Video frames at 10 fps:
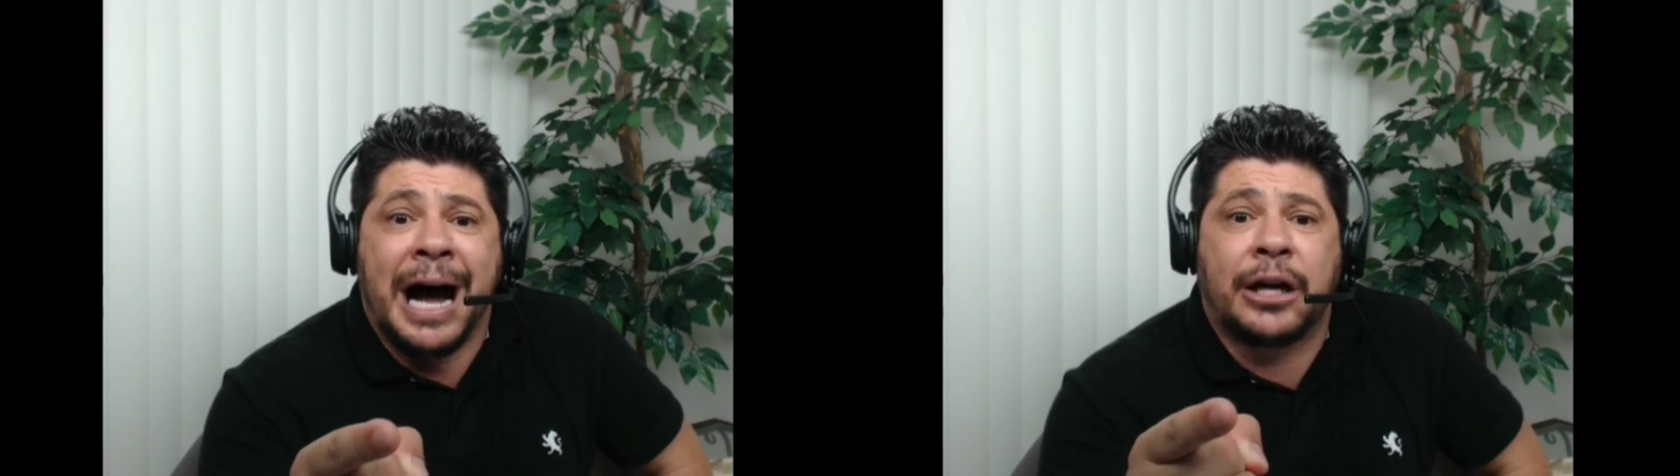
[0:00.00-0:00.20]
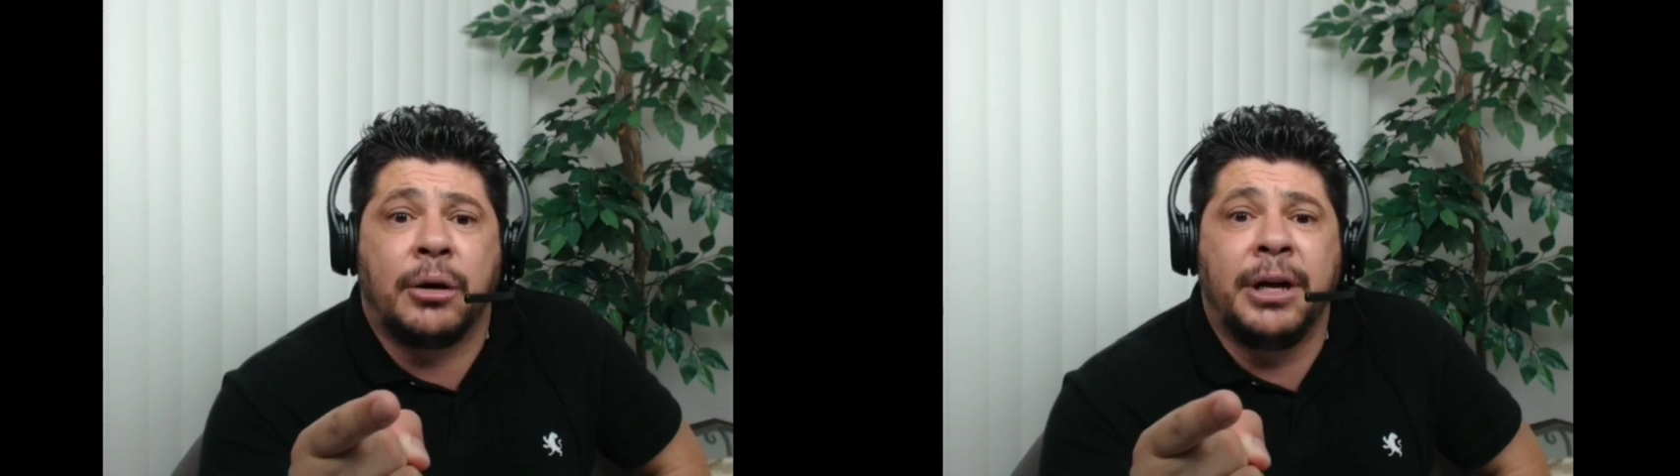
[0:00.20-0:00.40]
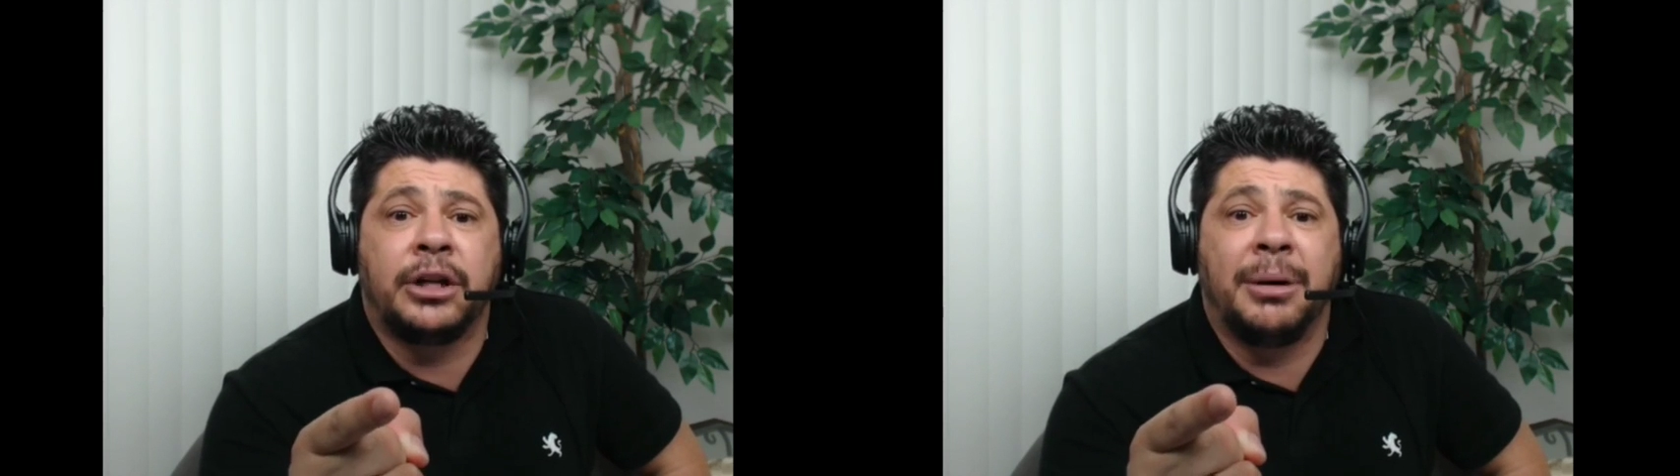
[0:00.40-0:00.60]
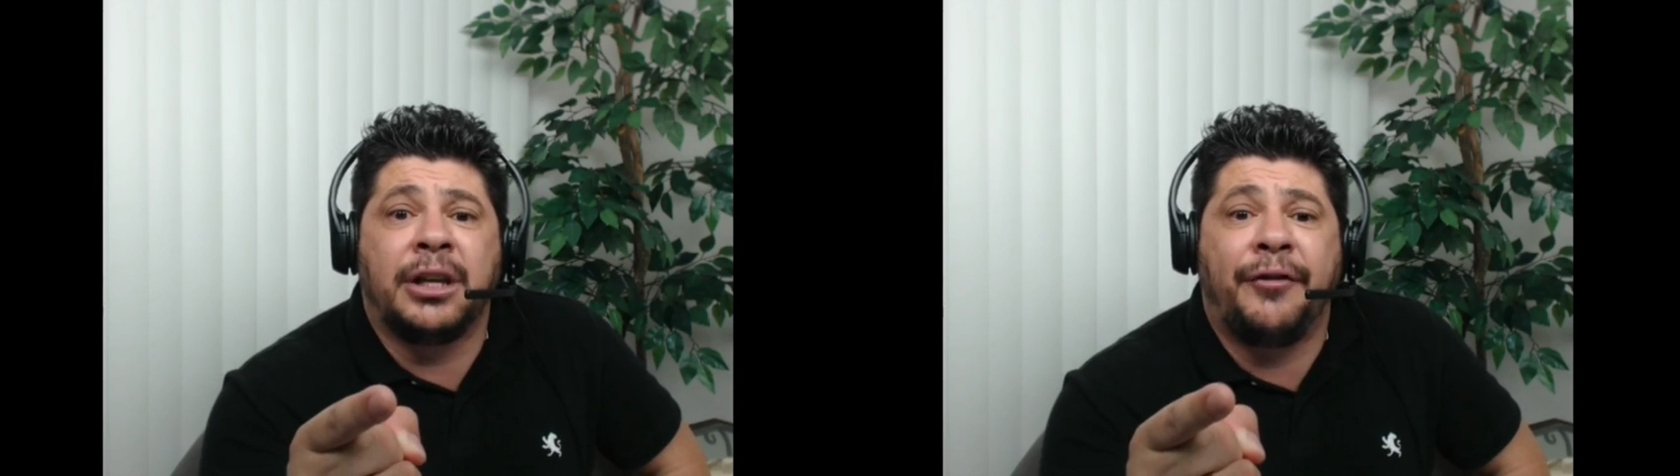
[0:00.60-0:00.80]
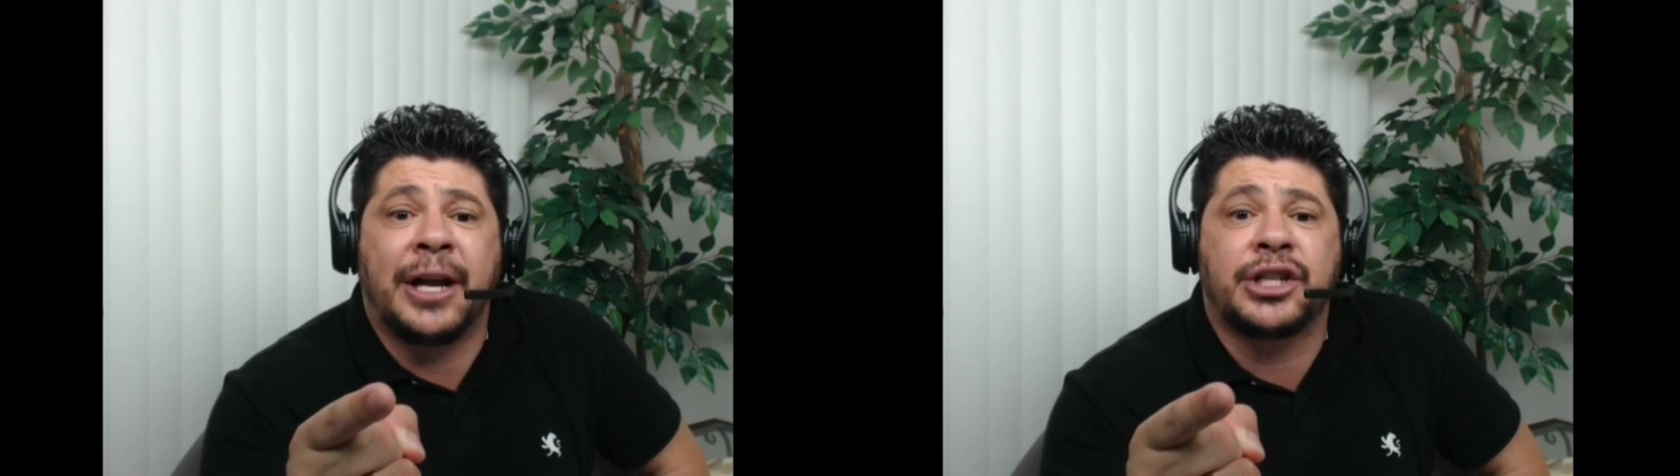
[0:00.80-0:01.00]
I command you
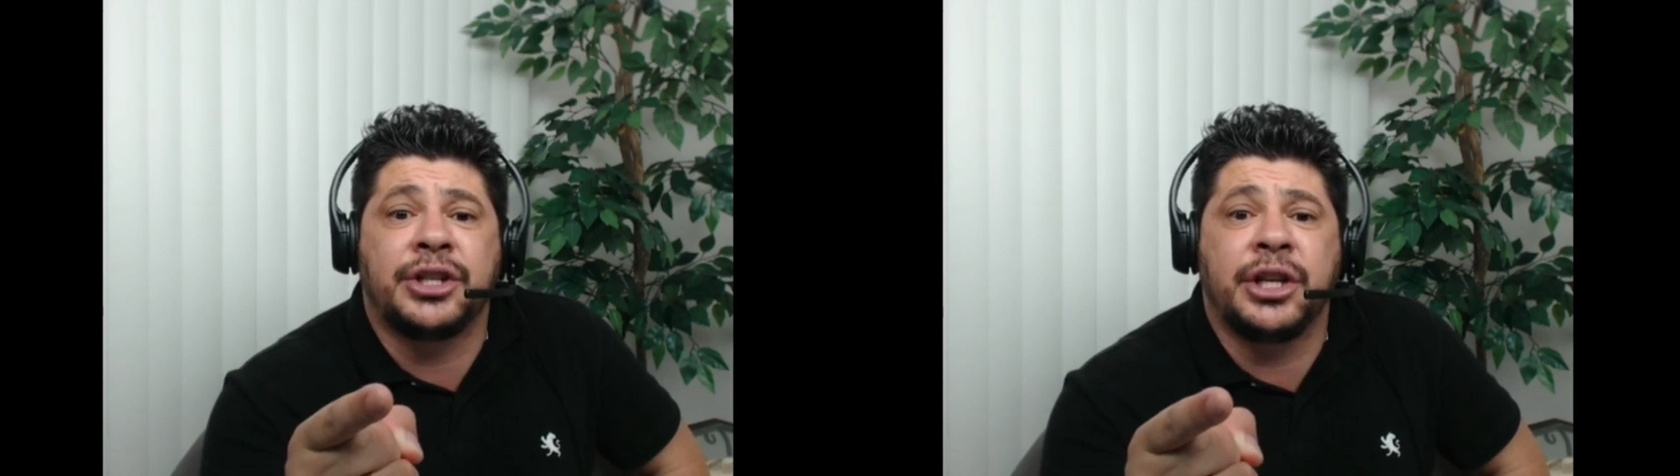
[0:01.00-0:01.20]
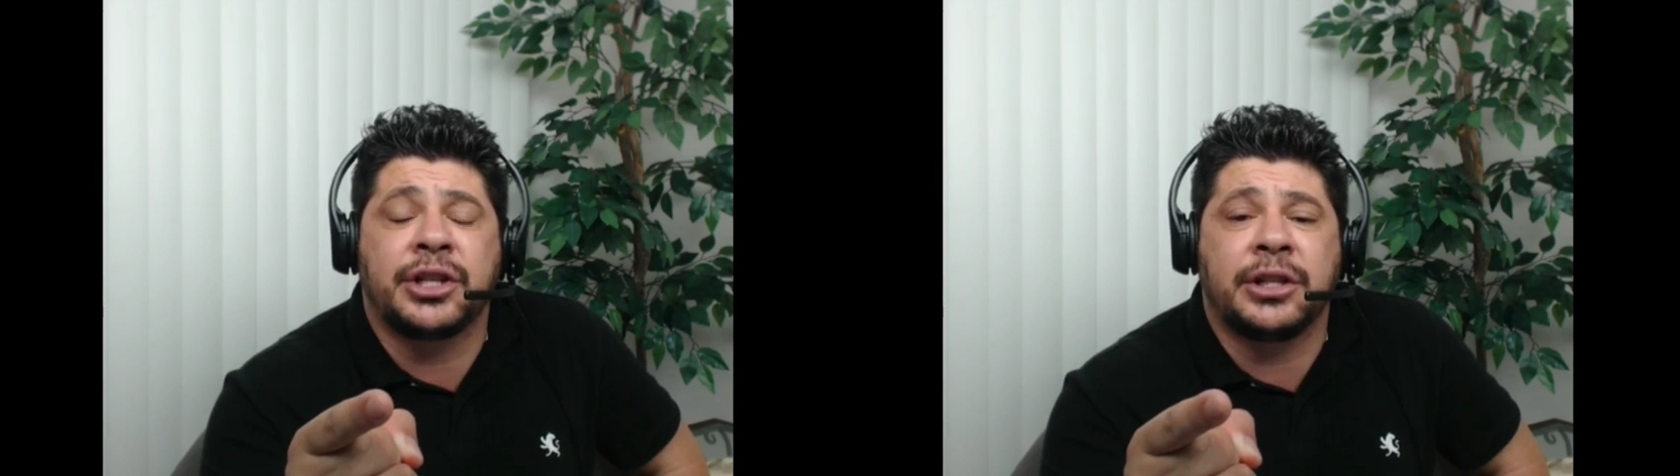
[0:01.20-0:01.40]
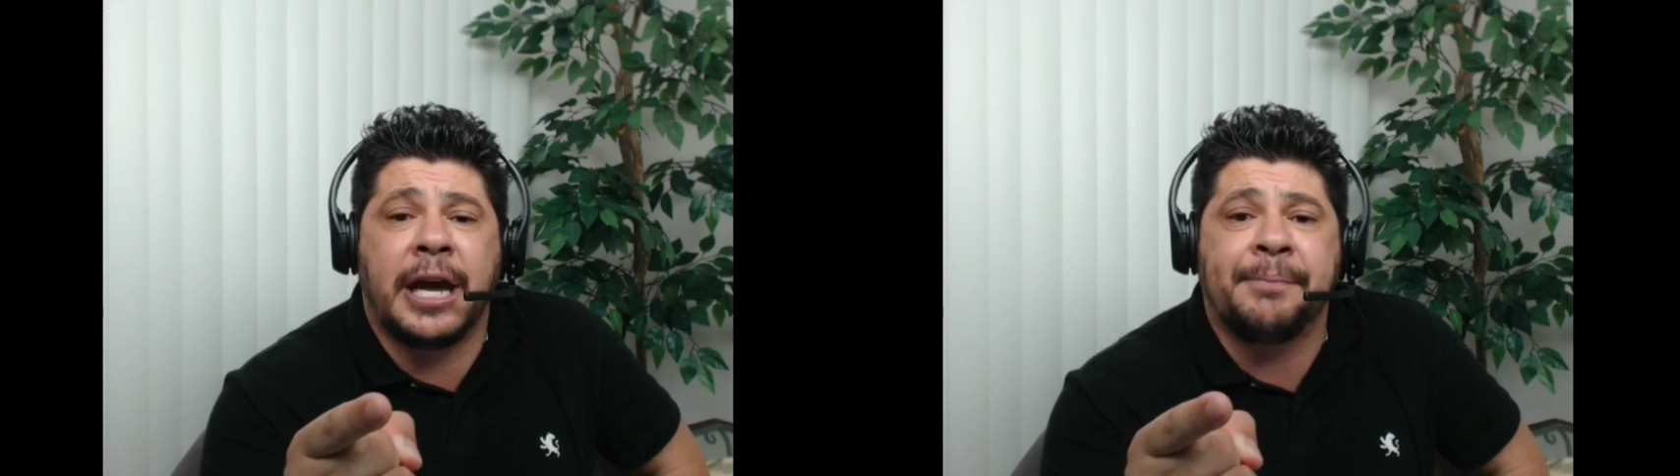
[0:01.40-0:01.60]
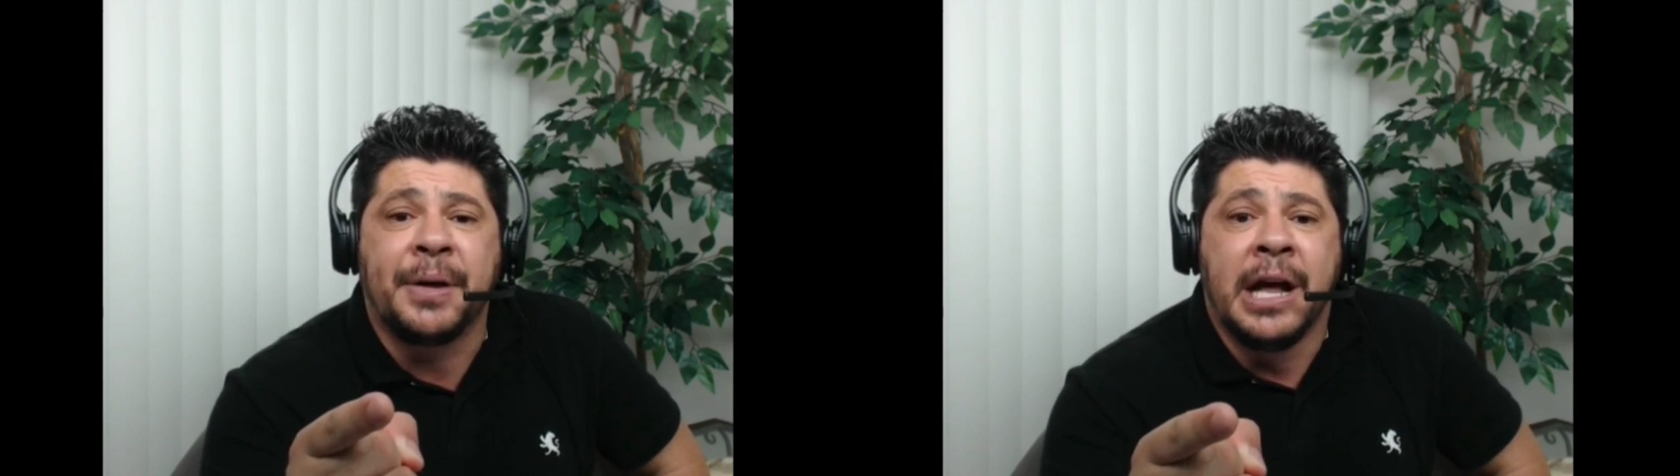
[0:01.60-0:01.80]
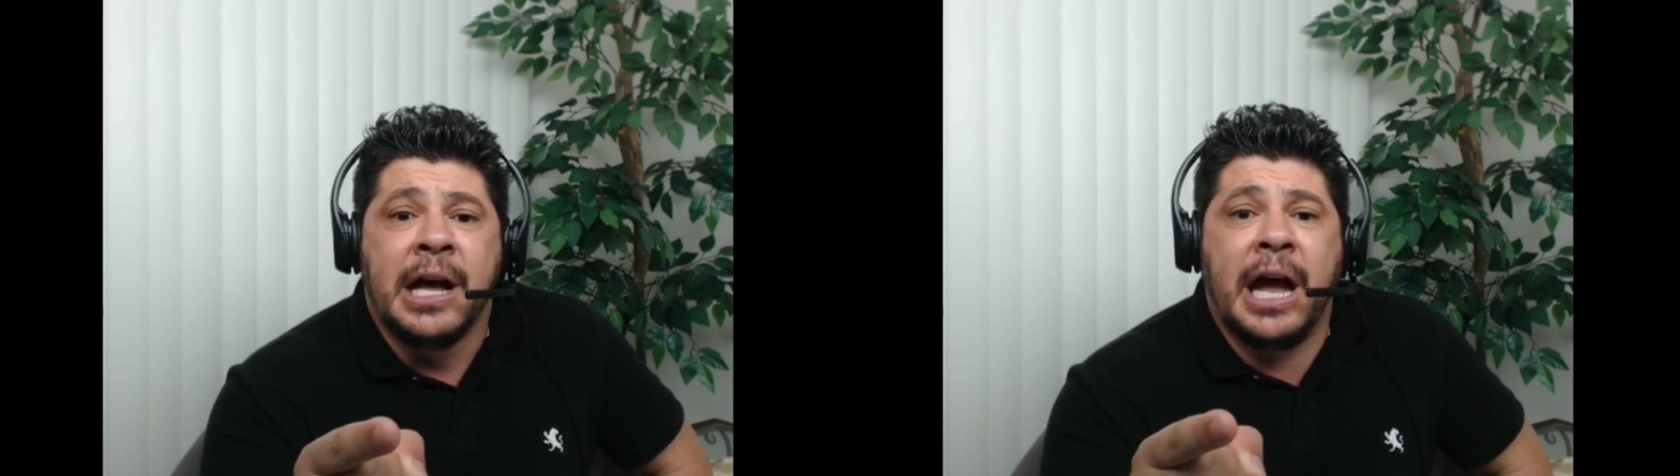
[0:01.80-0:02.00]
manifest in Jesus' name.